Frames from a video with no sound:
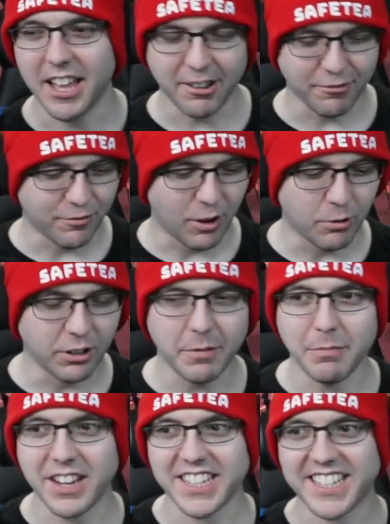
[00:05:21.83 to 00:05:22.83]
I'll roll up
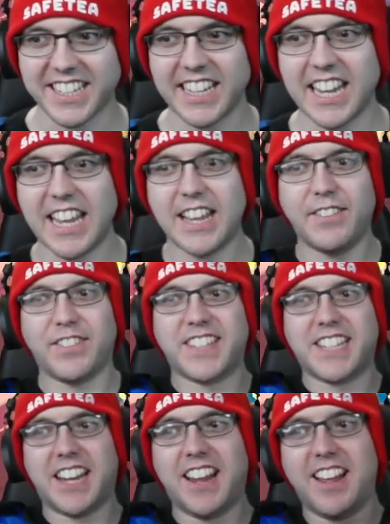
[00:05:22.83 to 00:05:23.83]
my sleeves.